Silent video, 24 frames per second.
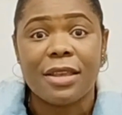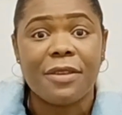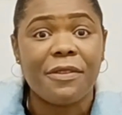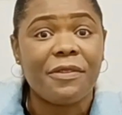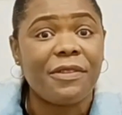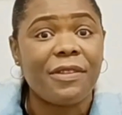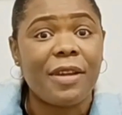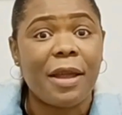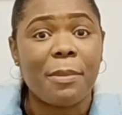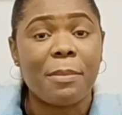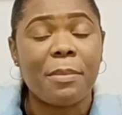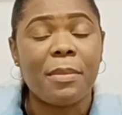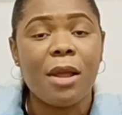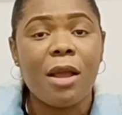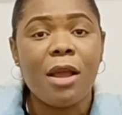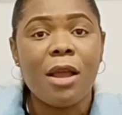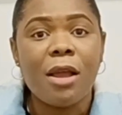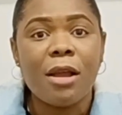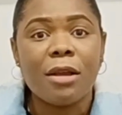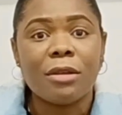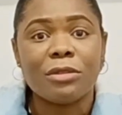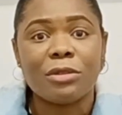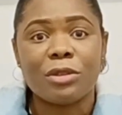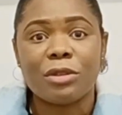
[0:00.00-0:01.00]
if I'm
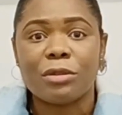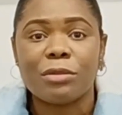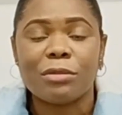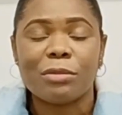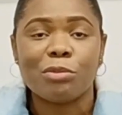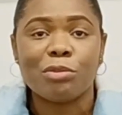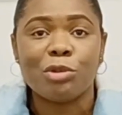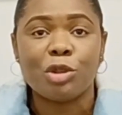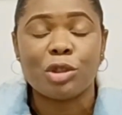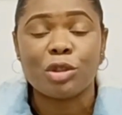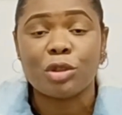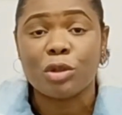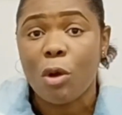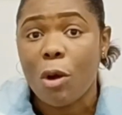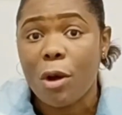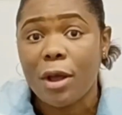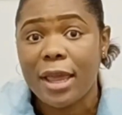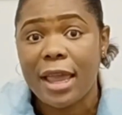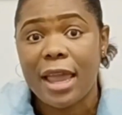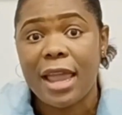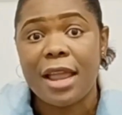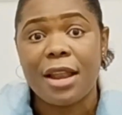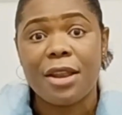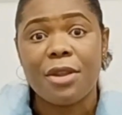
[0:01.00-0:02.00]
stuck
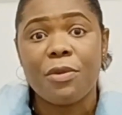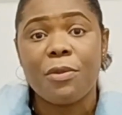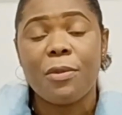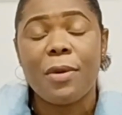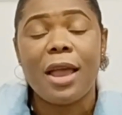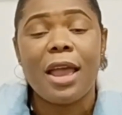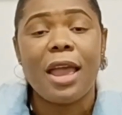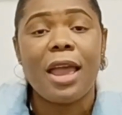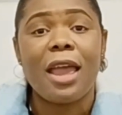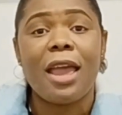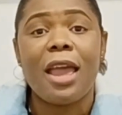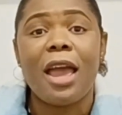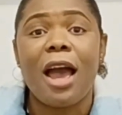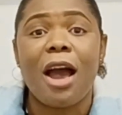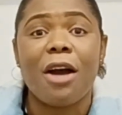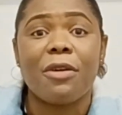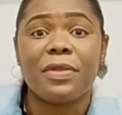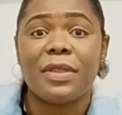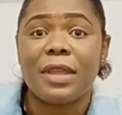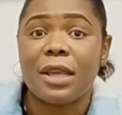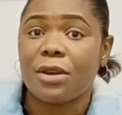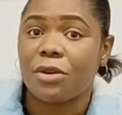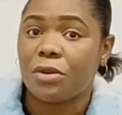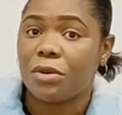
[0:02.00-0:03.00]
anywhere, how
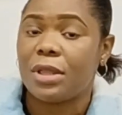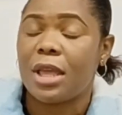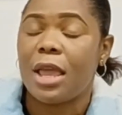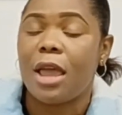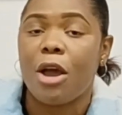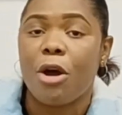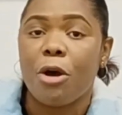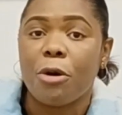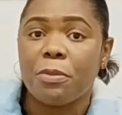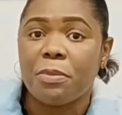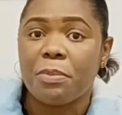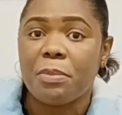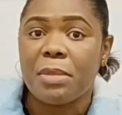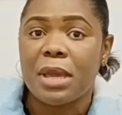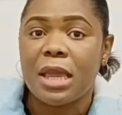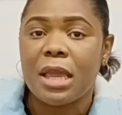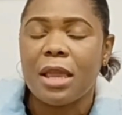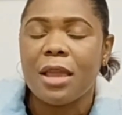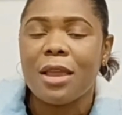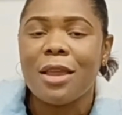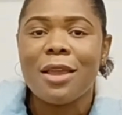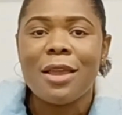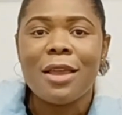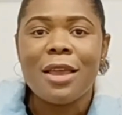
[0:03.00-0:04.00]
they could help
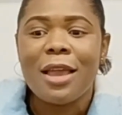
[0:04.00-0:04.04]
me.